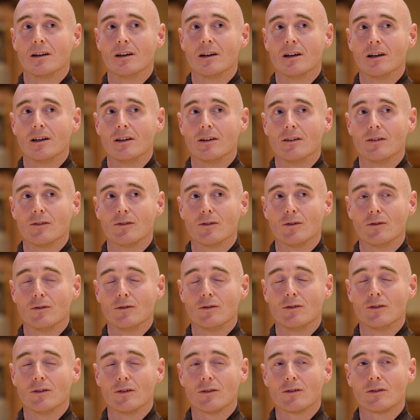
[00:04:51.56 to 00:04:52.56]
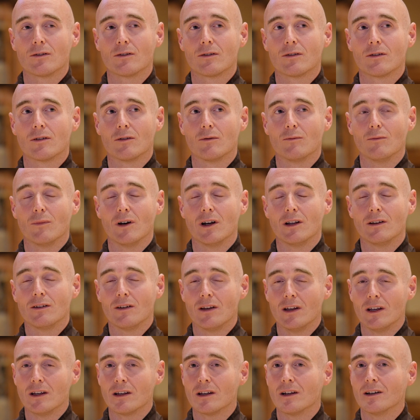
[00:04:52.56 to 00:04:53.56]
And so just by
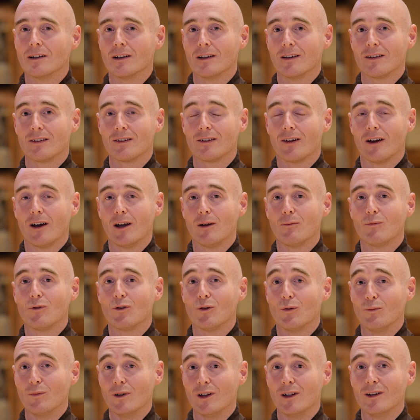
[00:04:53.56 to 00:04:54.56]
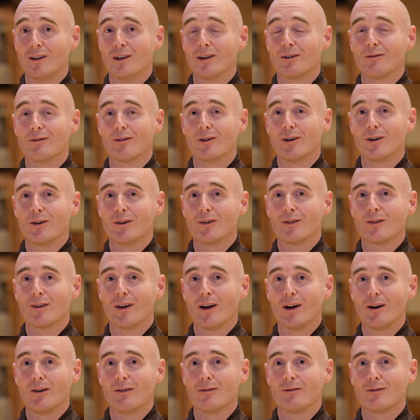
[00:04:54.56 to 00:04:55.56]
taking this time to be there for
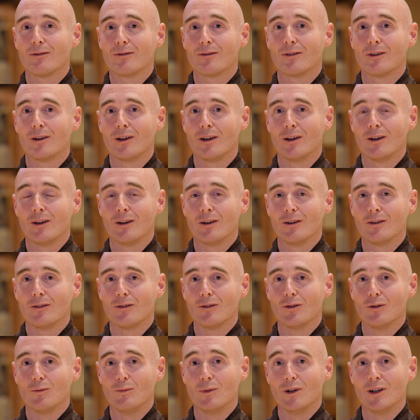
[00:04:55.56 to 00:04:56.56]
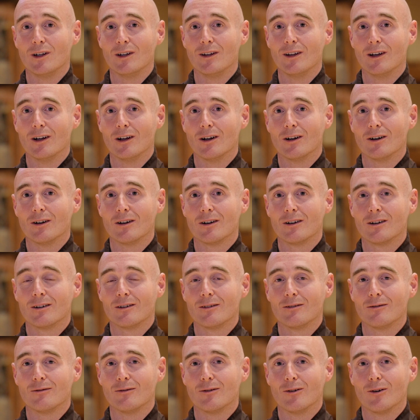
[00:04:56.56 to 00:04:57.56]
yourself, to be there
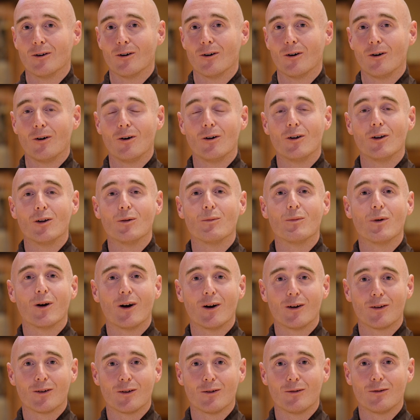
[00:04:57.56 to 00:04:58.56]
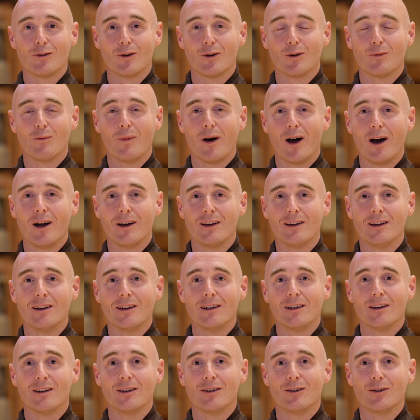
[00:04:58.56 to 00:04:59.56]
for all the parts of your
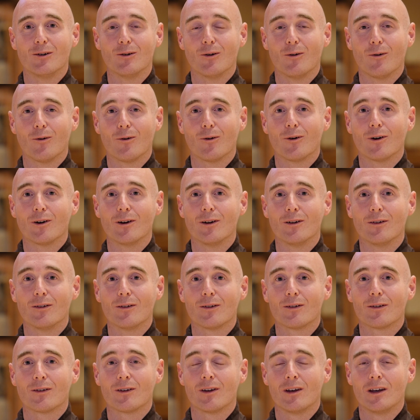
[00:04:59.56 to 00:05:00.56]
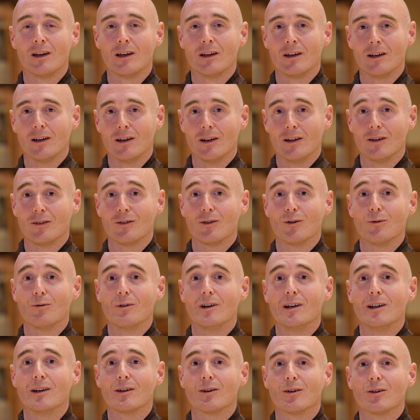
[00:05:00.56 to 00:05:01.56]
body, your organs, it's a
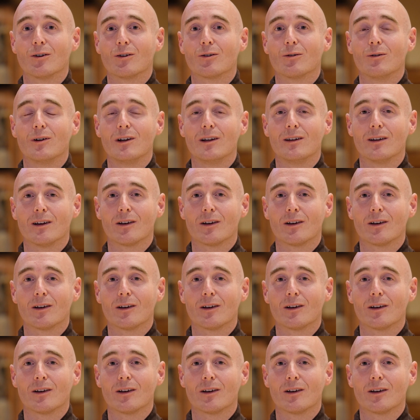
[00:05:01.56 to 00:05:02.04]
really concrete